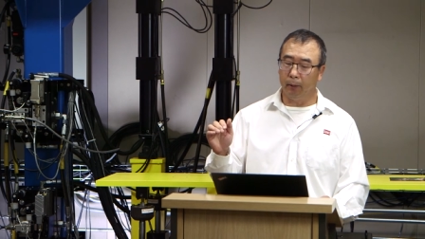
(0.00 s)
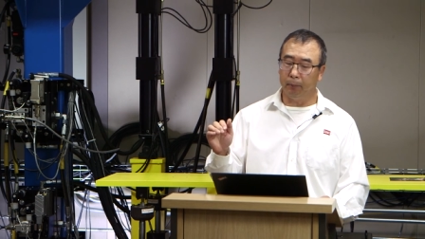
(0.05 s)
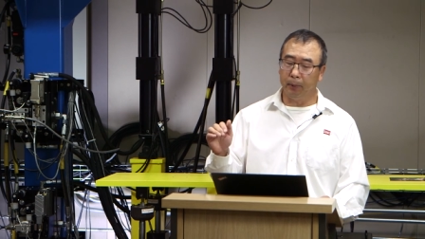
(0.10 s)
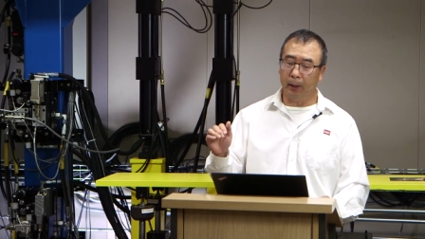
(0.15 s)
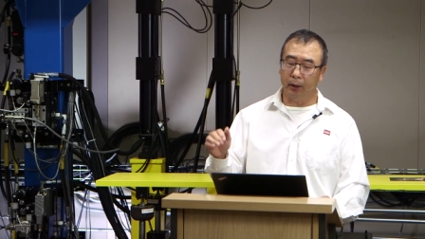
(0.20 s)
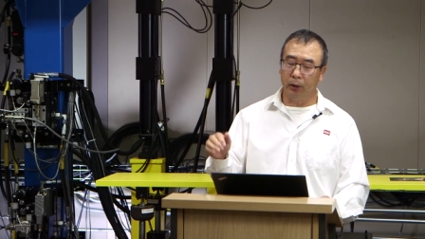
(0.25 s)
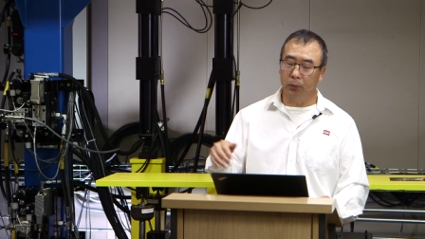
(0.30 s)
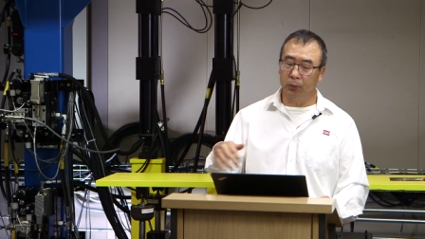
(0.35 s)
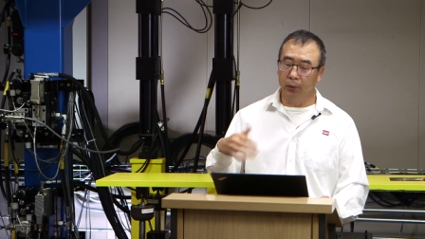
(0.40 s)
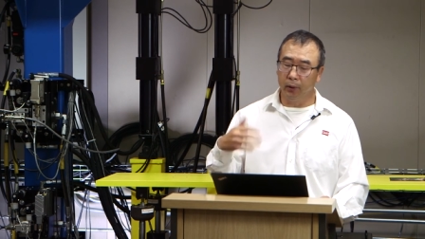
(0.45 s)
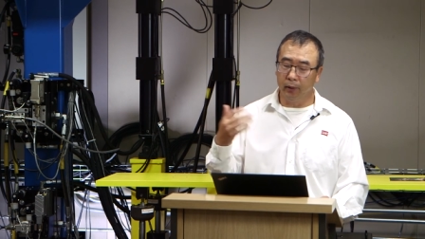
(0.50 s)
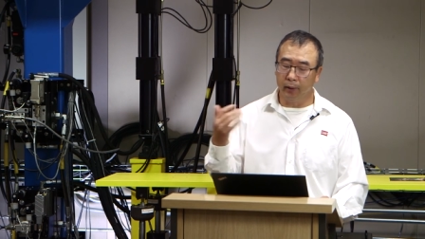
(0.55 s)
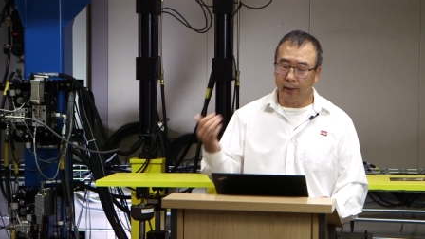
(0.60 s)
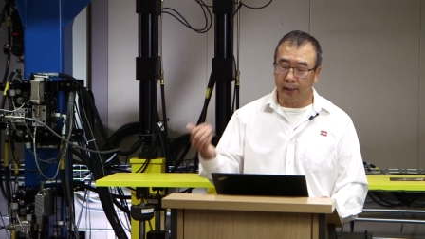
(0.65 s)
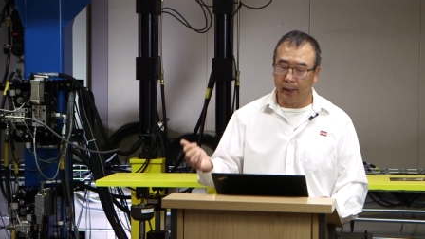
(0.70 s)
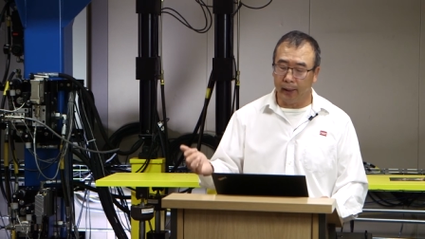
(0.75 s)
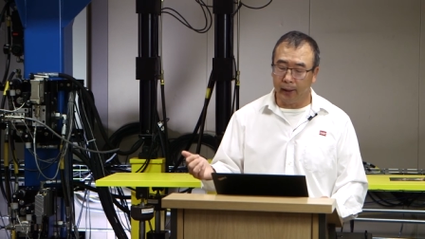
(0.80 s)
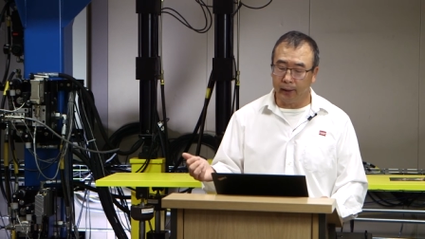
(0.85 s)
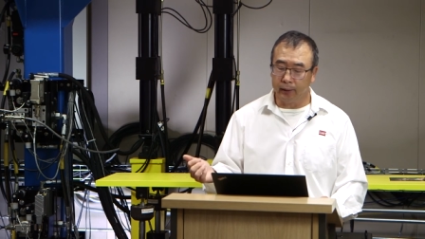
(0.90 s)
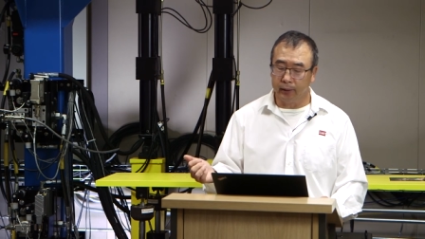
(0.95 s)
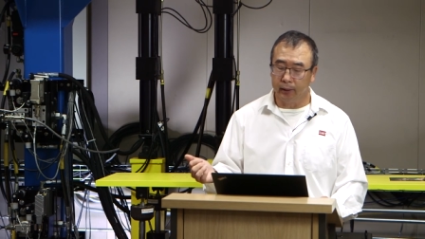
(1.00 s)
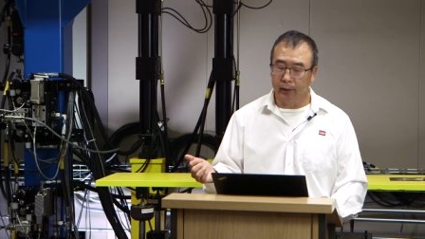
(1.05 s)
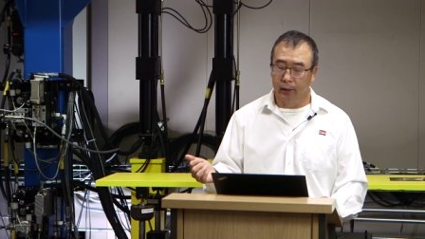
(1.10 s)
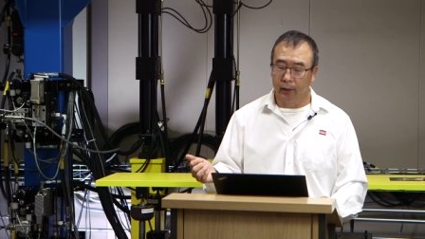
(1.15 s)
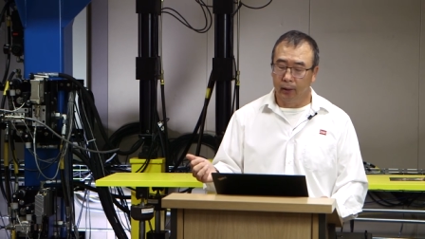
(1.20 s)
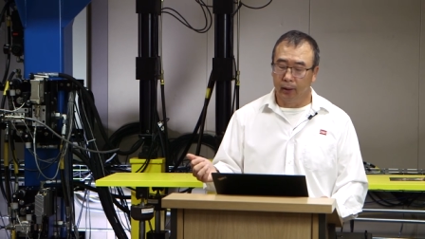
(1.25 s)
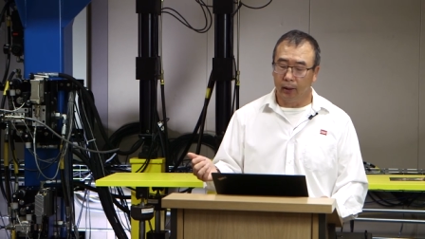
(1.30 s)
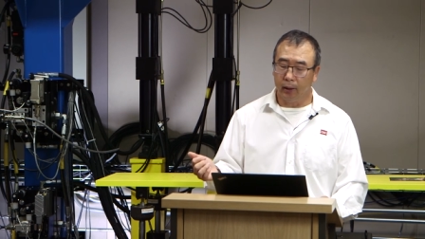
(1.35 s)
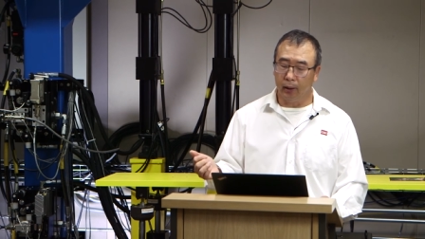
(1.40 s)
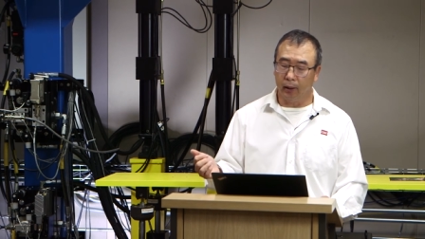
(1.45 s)
by doing that,
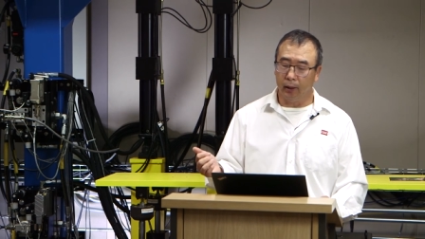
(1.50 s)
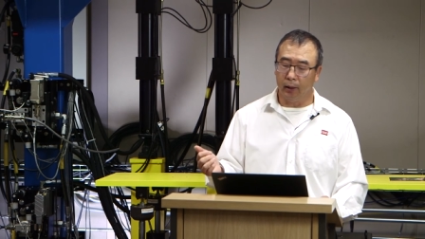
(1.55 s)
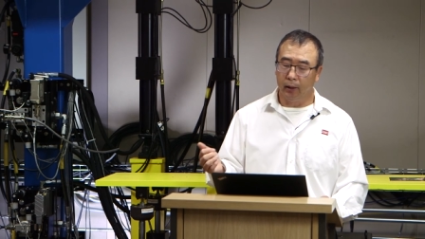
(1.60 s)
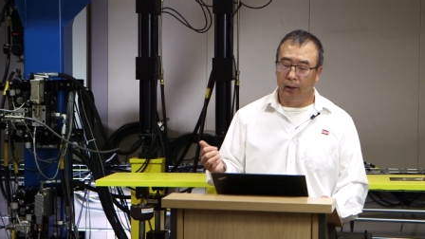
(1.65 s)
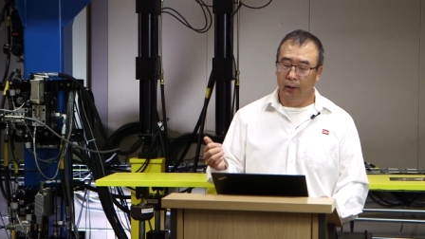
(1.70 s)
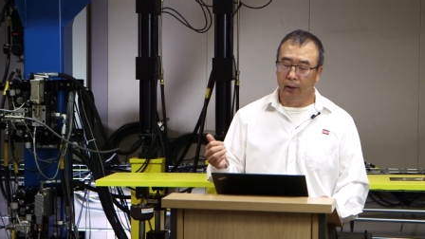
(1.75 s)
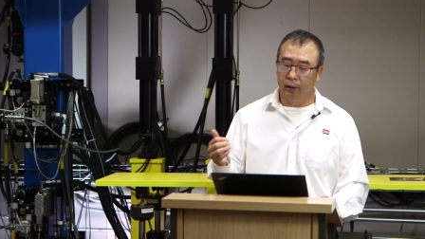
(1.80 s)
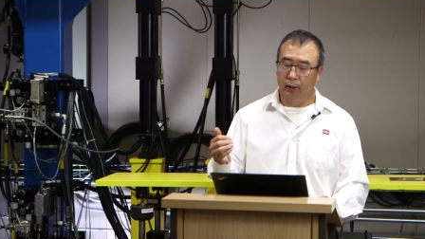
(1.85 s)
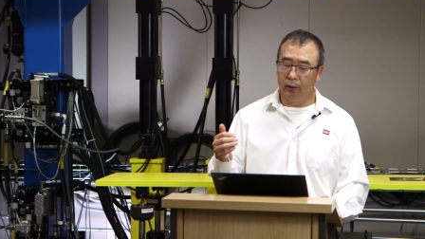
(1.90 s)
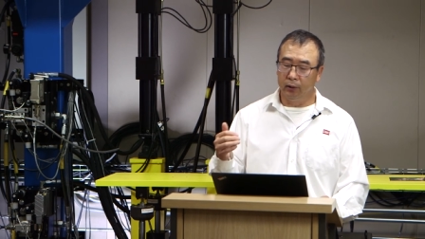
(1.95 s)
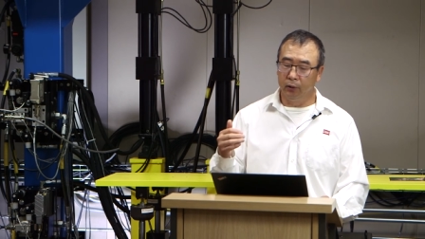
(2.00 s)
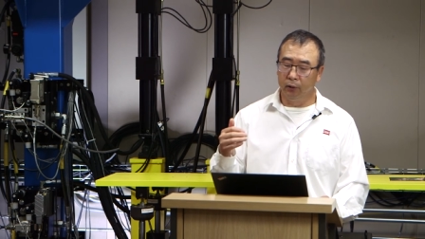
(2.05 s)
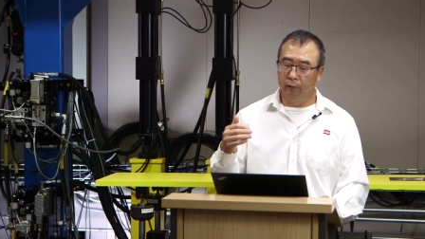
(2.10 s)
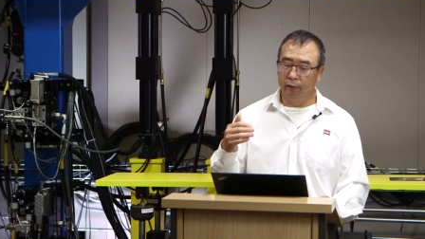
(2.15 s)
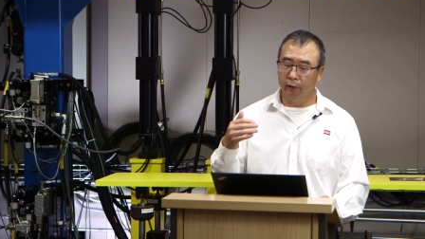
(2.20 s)
you